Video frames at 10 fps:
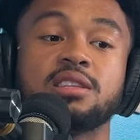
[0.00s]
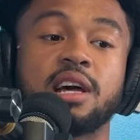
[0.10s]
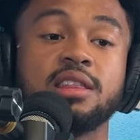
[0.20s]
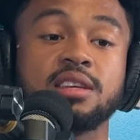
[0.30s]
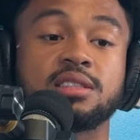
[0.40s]
I
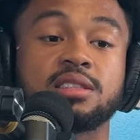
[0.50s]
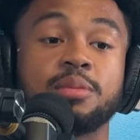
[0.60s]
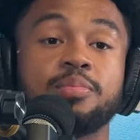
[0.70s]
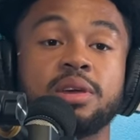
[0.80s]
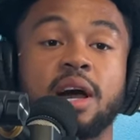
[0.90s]
think some
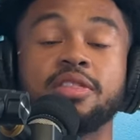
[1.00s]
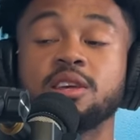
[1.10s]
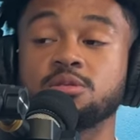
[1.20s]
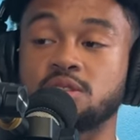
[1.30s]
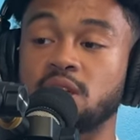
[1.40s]
people. I think it
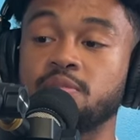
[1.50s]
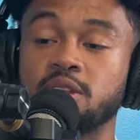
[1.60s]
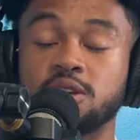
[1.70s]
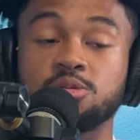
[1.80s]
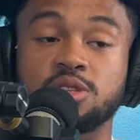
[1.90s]
was the same thing
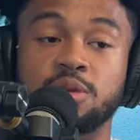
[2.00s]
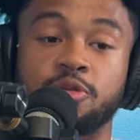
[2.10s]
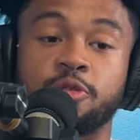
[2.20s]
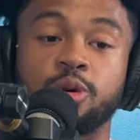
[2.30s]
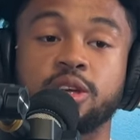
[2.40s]
that you were saying
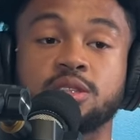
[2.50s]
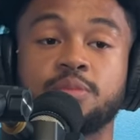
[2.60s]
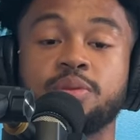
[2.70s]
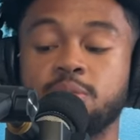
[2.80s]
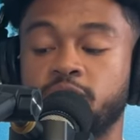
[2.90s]
before. Like some
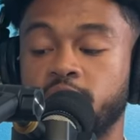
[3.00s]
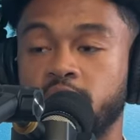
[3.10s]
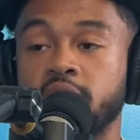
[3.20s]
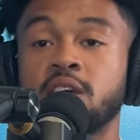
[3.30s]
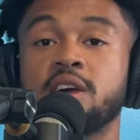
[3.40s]
people felt
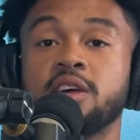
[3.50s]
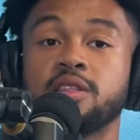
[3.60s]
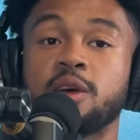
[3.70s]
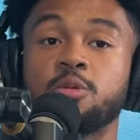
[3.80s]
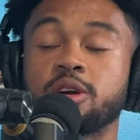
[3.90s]
like
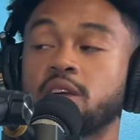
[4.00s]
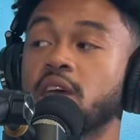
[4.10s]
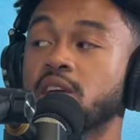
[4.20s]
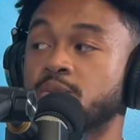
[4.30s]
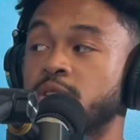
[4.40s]
they weren't
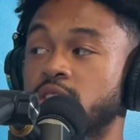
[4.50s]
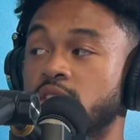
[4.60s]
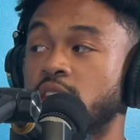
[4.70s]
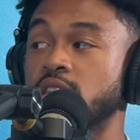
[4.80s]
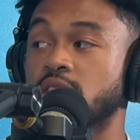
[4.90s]
getting as much
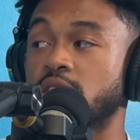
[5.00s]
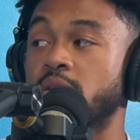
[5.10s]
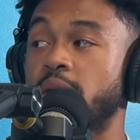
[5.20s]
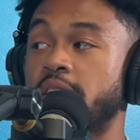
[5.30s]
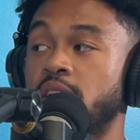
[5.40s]
attention as
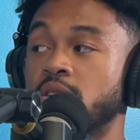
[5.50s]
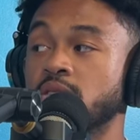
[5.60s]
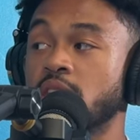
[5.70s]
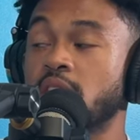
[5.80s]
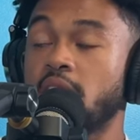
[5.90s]
everybody else.
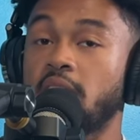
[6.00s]
Right.